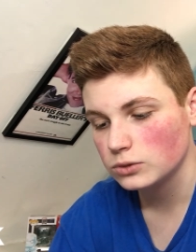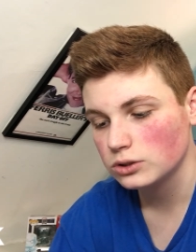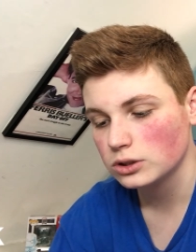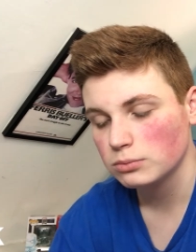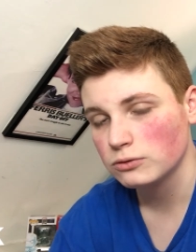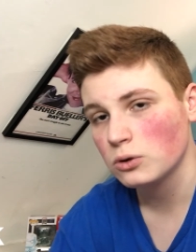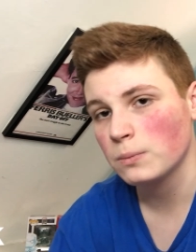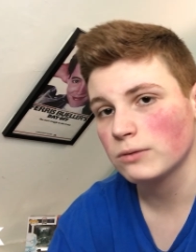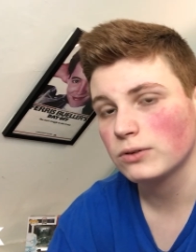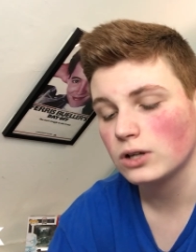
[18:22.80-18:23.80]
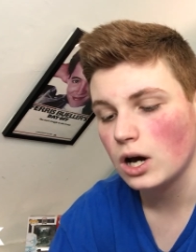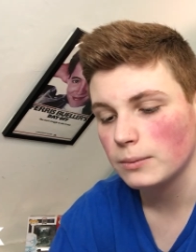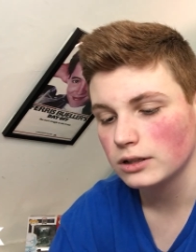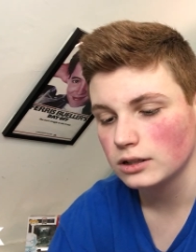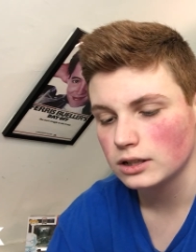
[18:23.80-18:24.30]
Jr. performed it
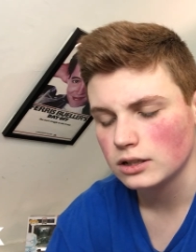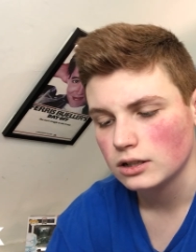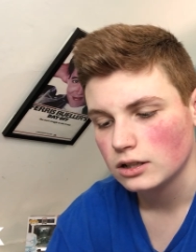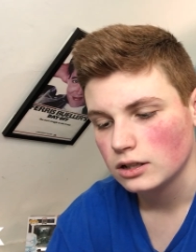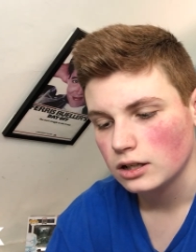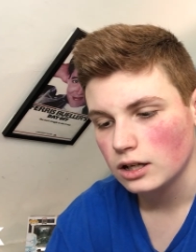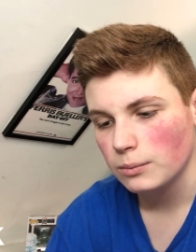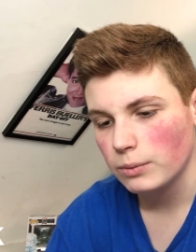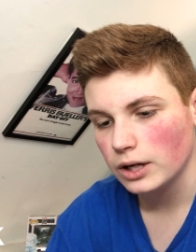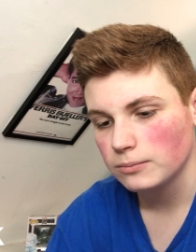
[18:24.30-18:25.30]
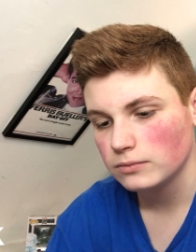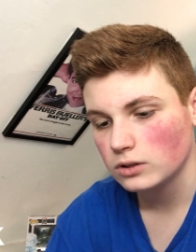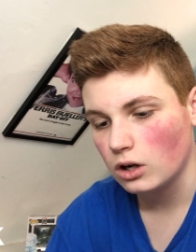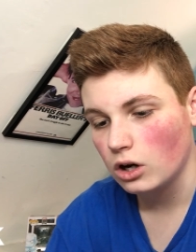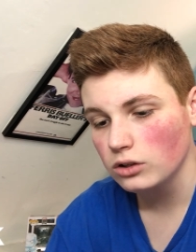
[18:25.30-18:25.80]
phenomenally. But
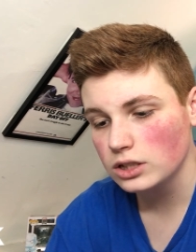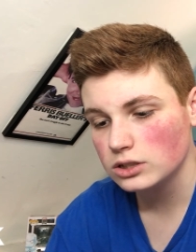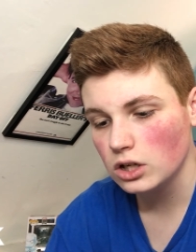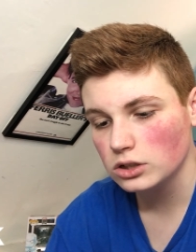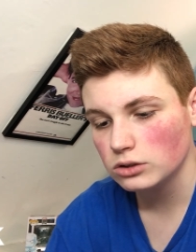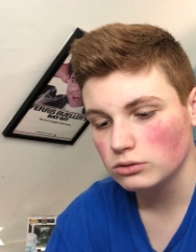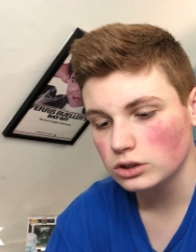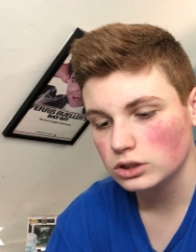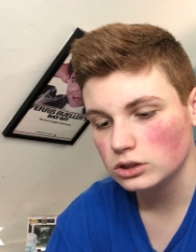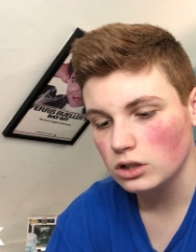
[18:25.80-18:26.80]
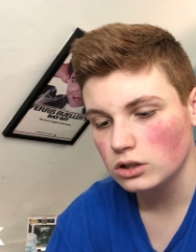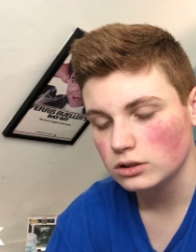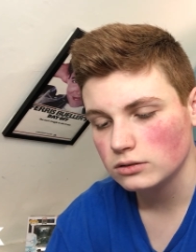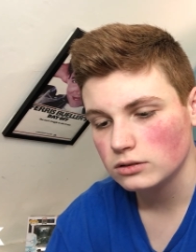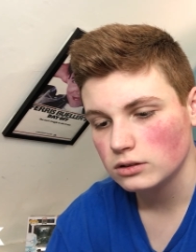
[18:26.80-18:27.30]
all these songs are really
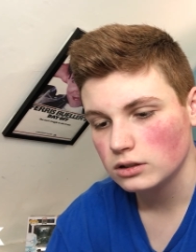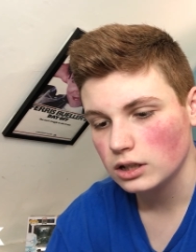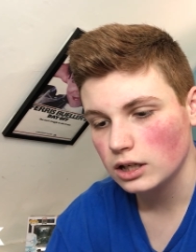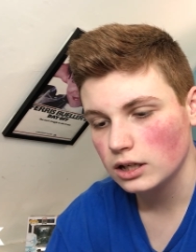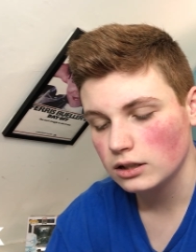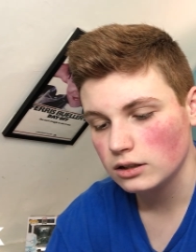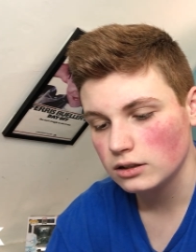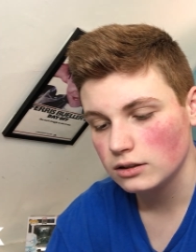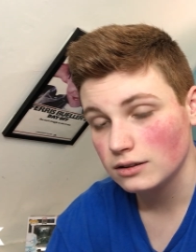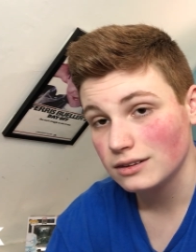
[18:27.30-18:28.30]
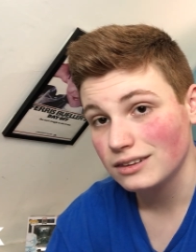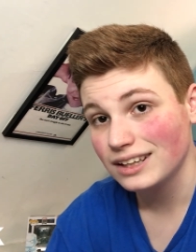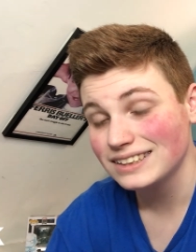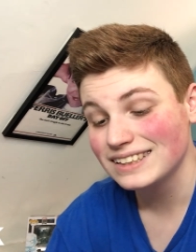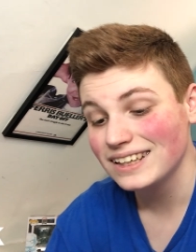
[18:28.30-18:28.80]
sold, and
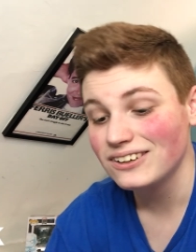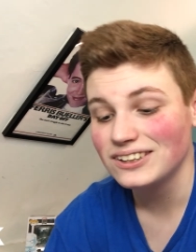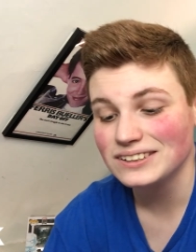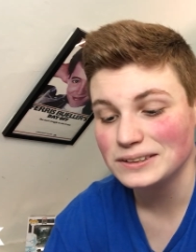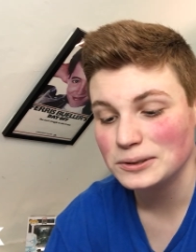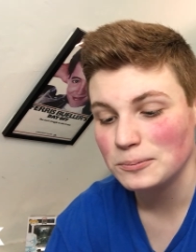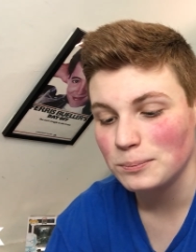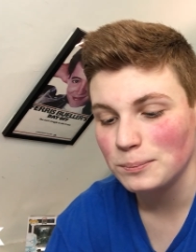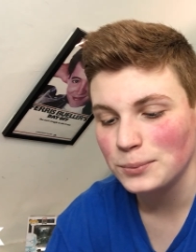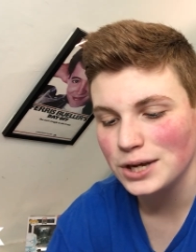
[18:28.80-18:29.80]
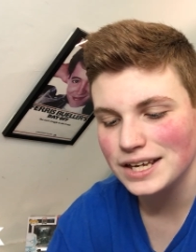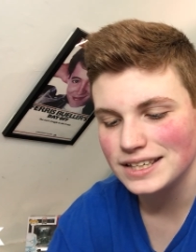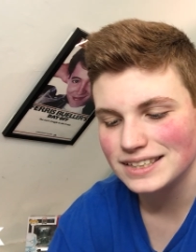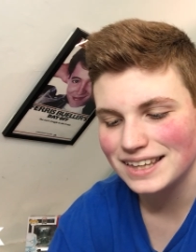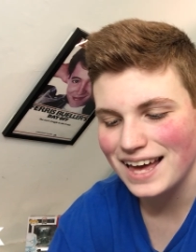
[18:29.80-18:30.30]
let's get on to the
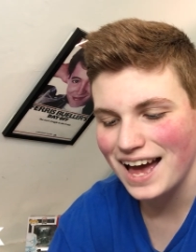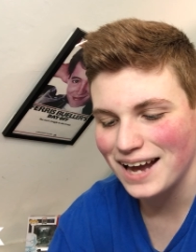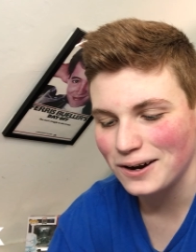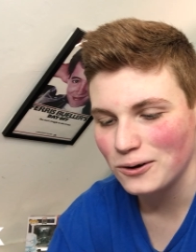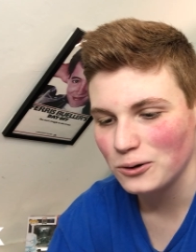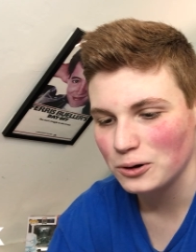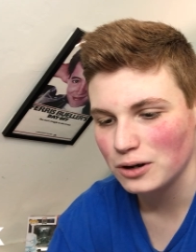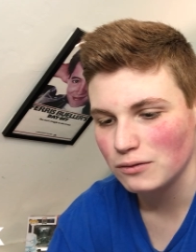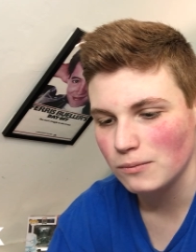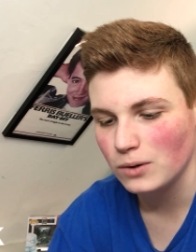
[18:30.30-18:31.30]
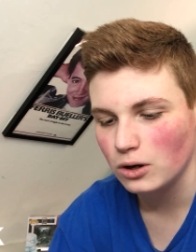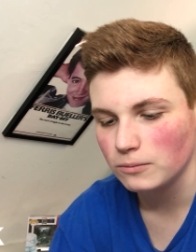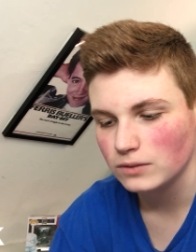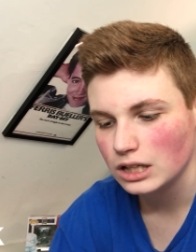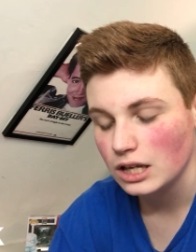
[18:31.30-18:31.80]
biggest category of them
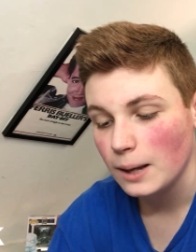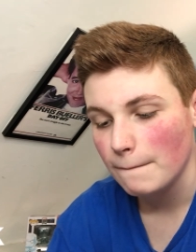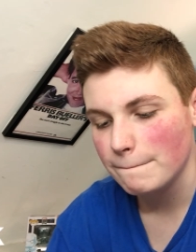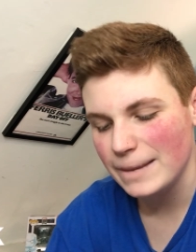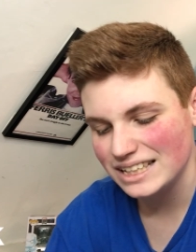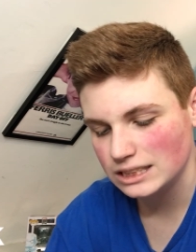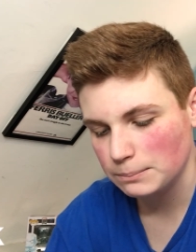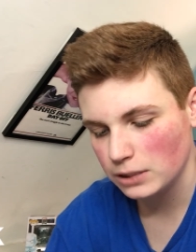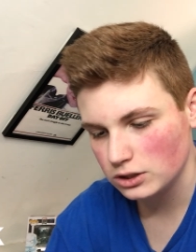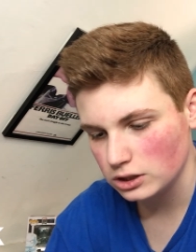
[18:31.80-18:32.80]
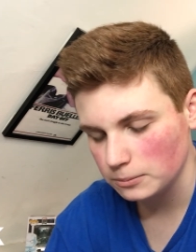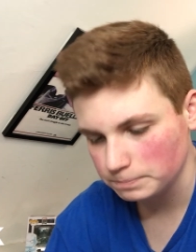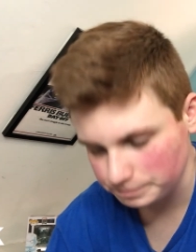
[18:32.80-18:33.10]
all Best Picture.